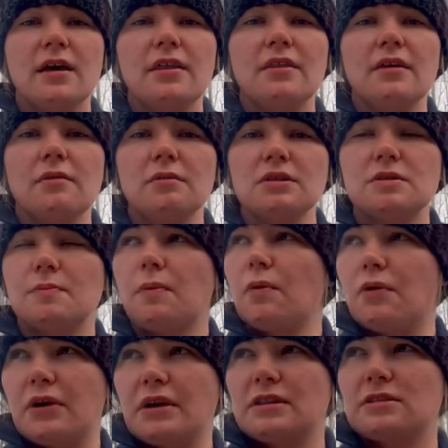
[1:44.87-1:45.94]
There was
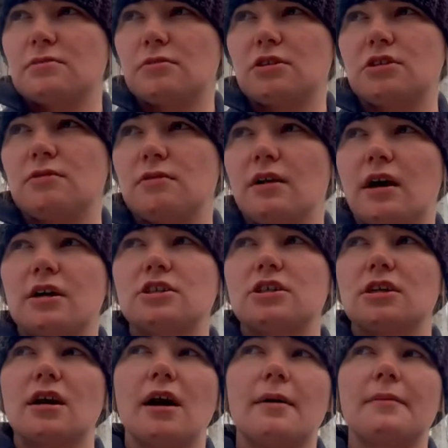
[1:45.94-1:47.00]
points where she would actually
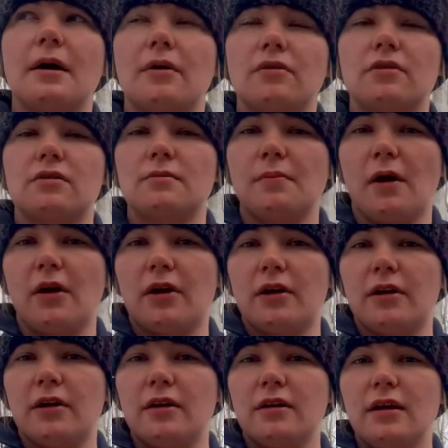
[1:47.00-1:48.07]
come out of the
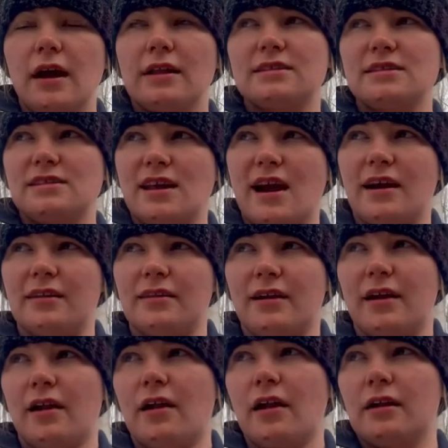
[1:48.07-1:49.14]
barn and stand
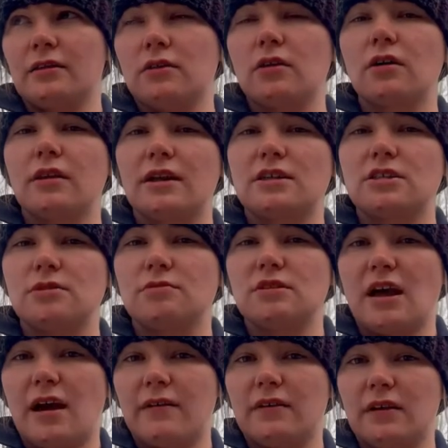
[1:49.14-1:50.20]
there and look like she was
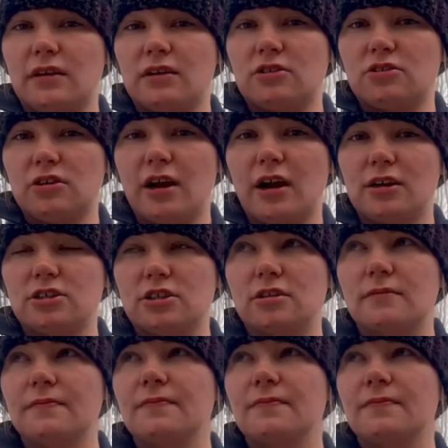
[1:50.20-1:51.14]
having a contraction.